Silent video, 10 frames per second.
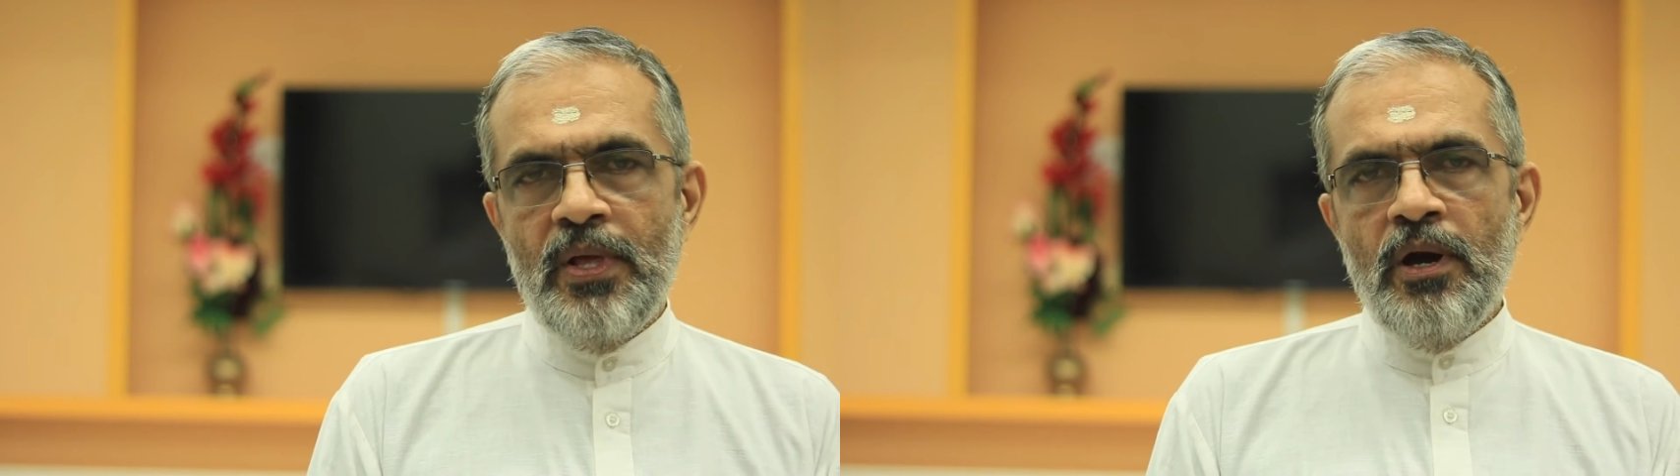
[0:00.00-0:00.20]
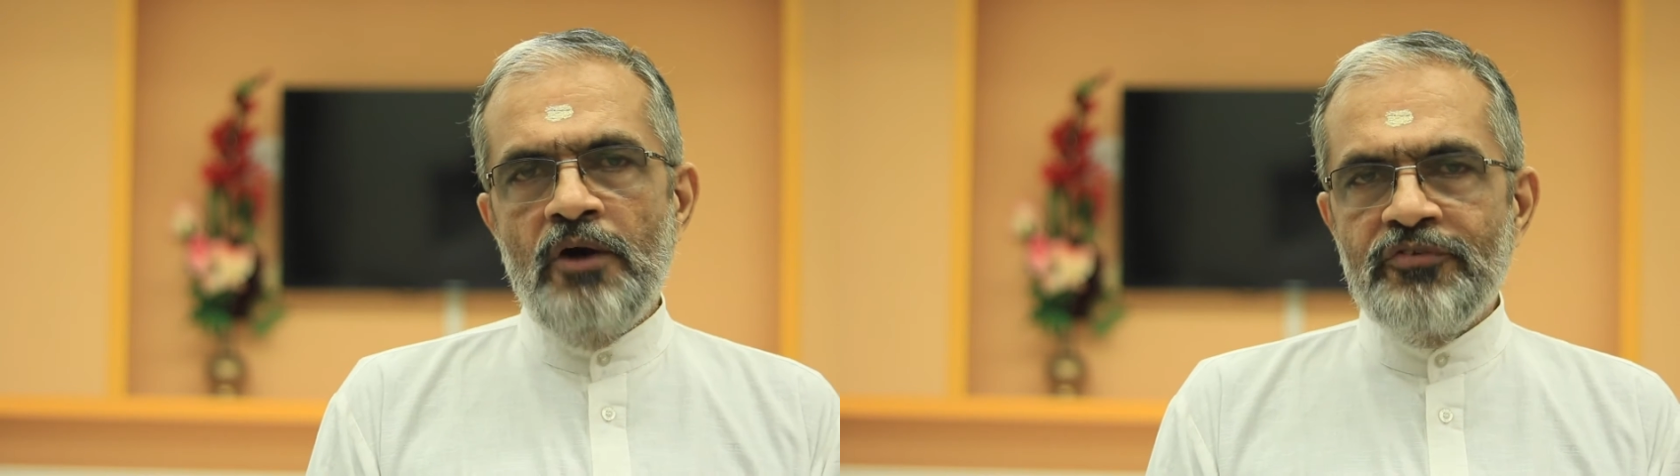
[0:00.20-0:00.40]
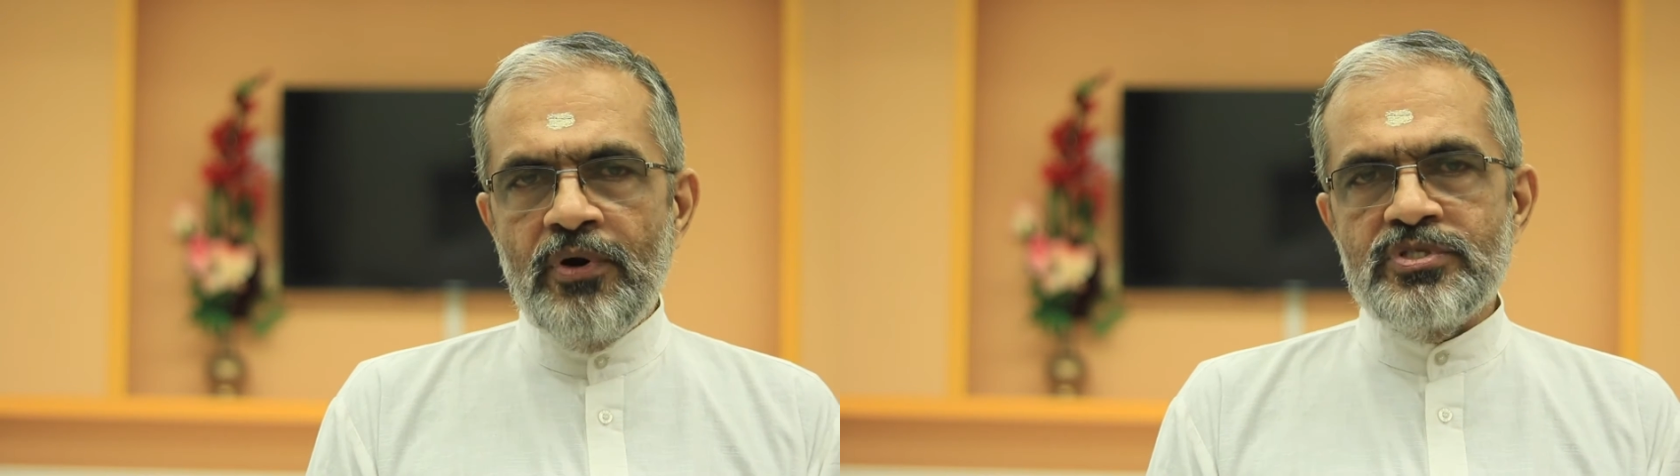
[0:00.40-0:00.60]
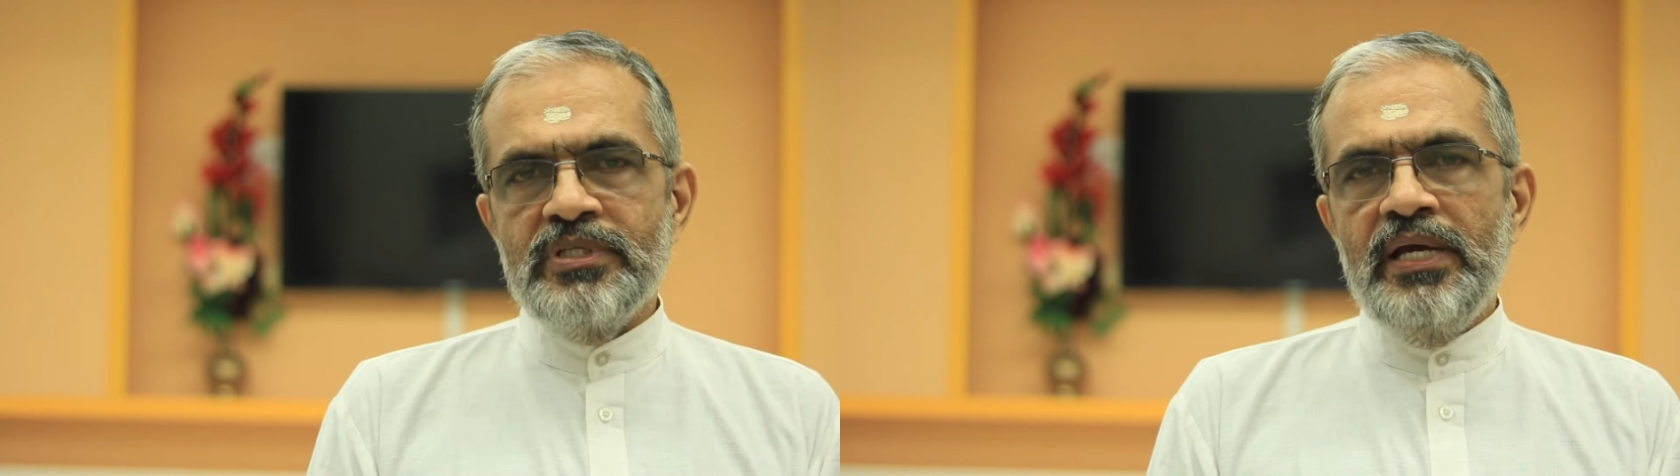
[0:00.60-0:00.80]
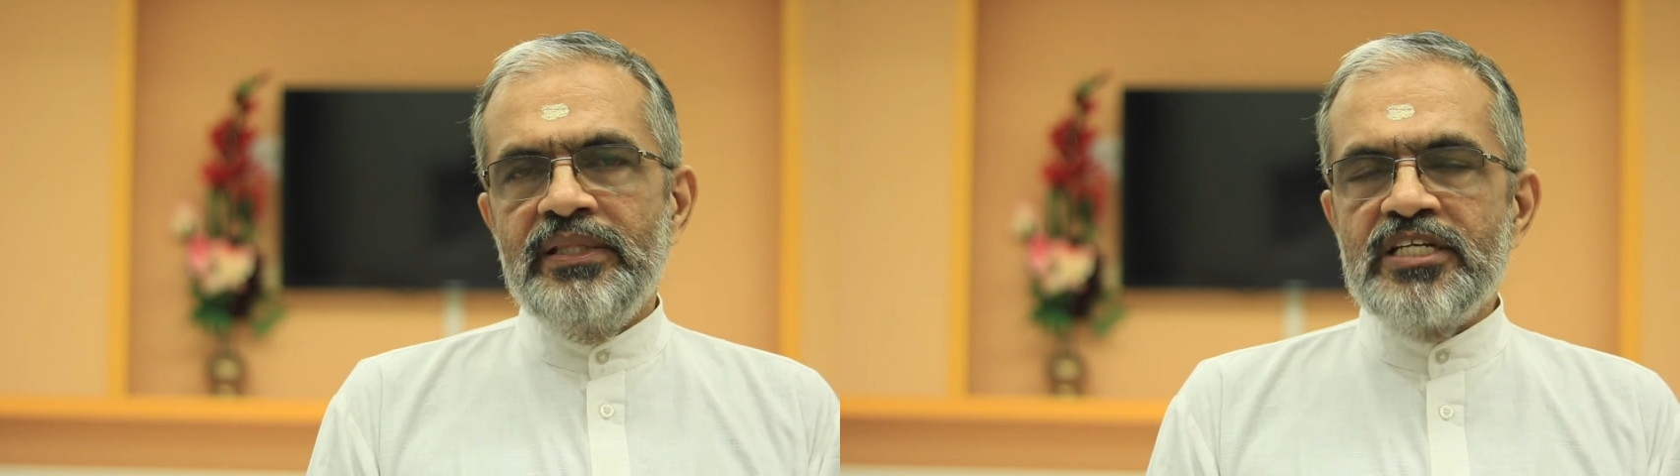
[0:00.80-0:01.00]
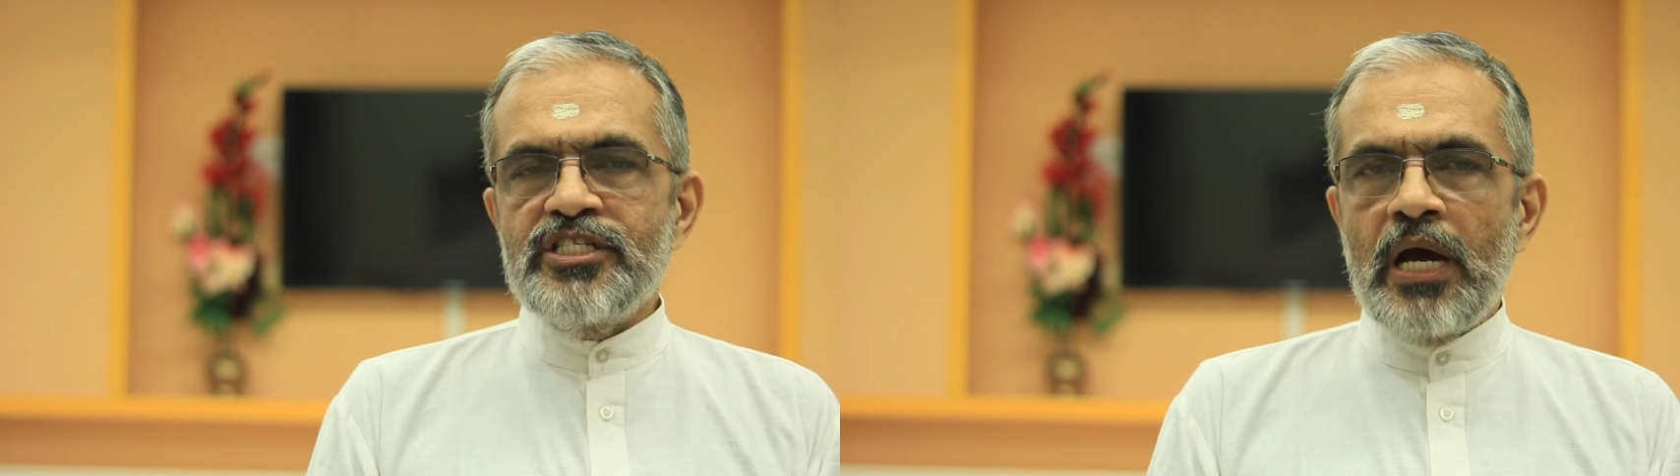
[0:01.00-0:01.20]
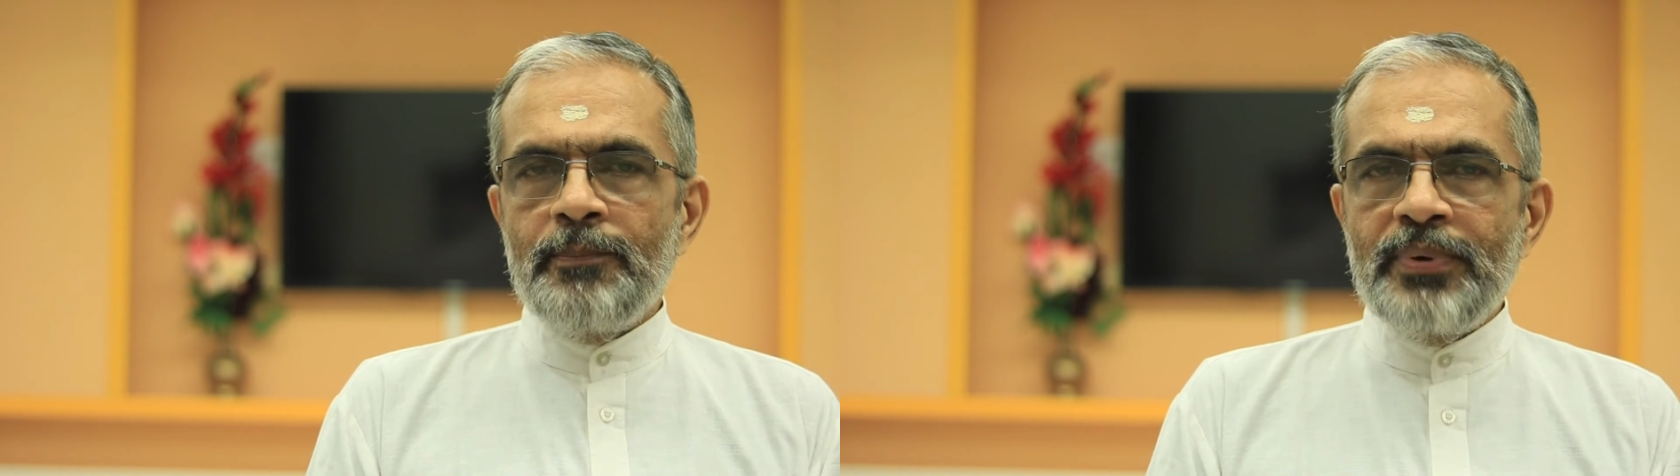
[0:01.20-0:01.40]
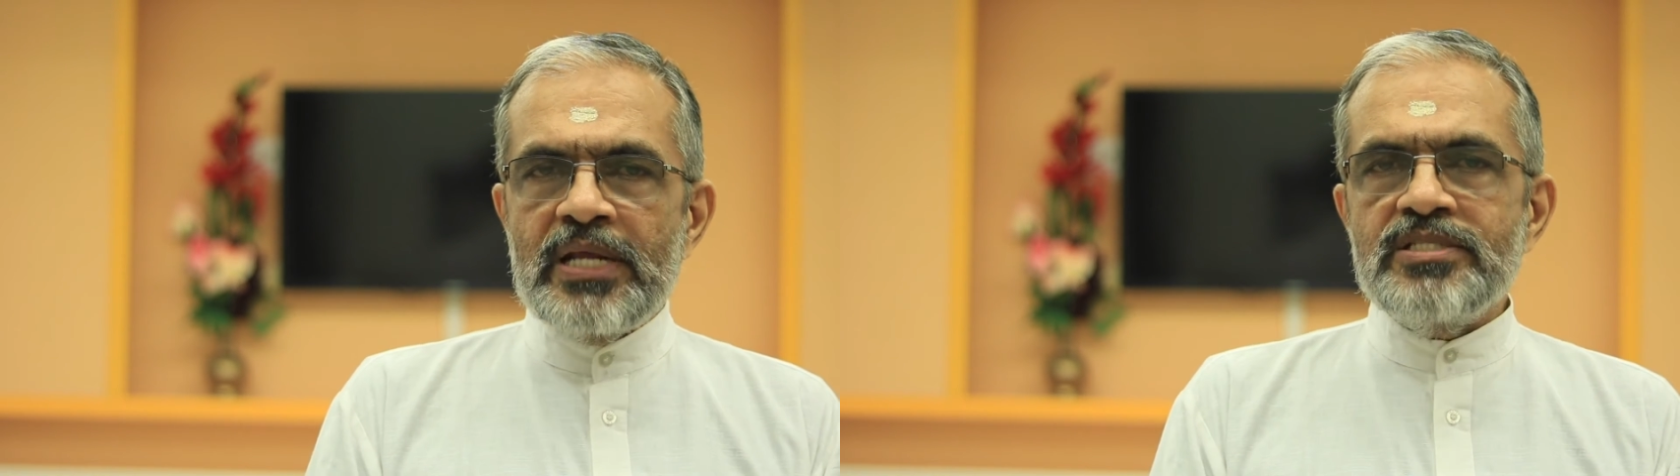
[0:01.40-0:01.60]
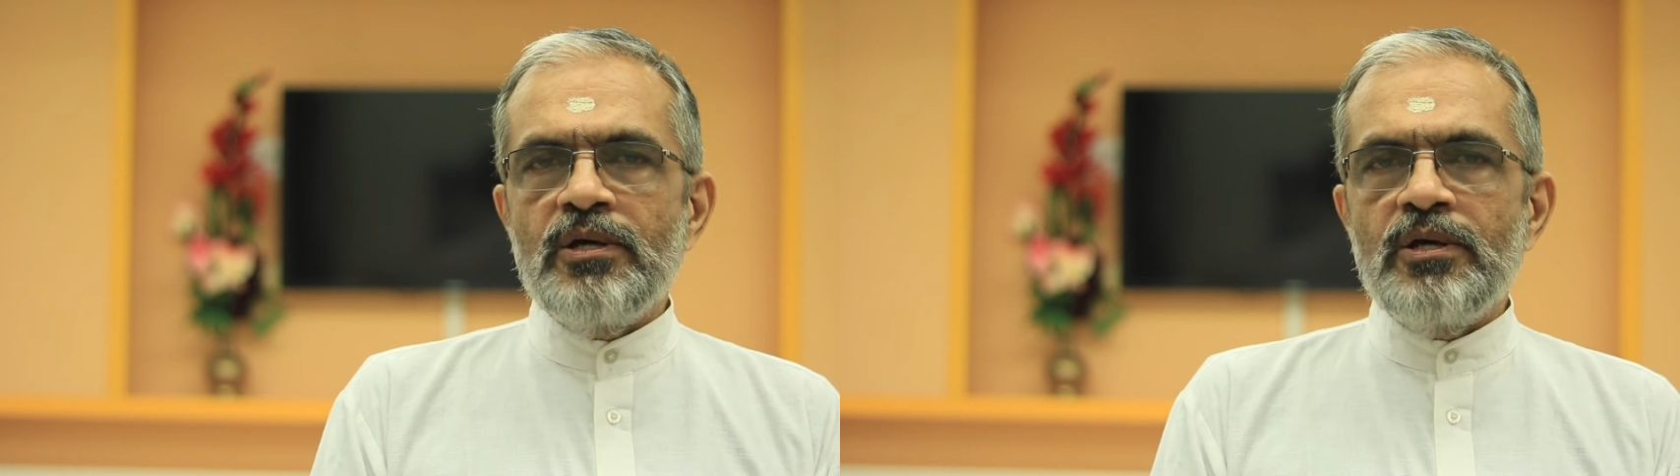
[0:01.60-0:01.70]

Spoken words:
Of course, the sharpness